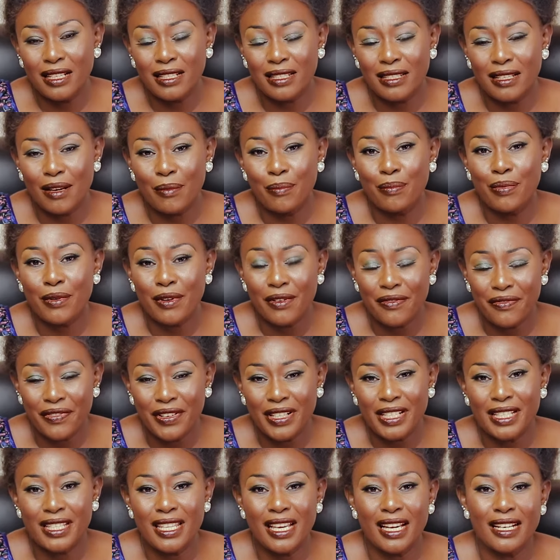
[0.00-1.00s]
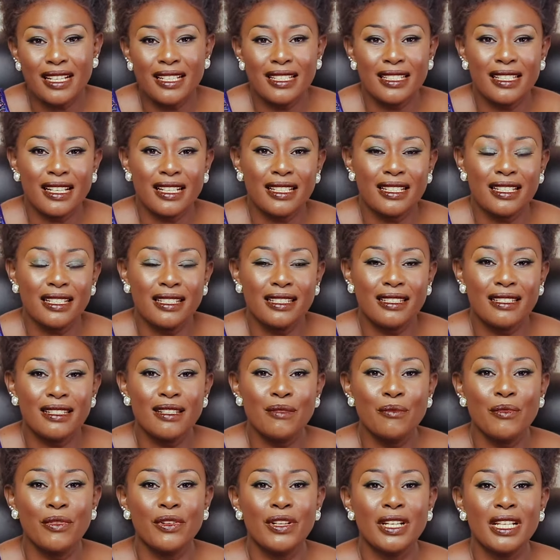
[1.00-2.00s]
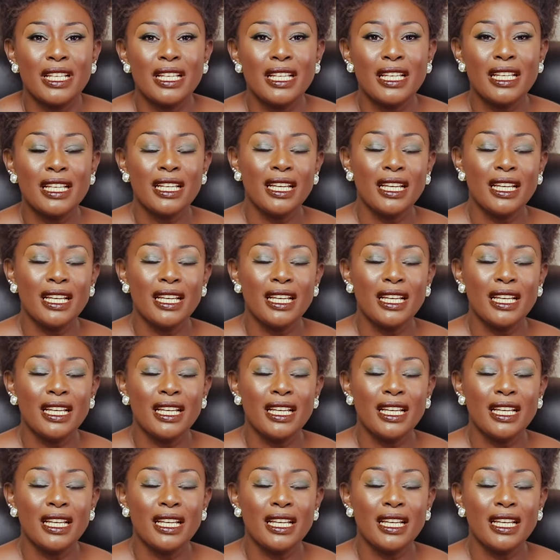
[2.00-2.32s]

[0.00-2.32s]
is a prophet, there is a testimony,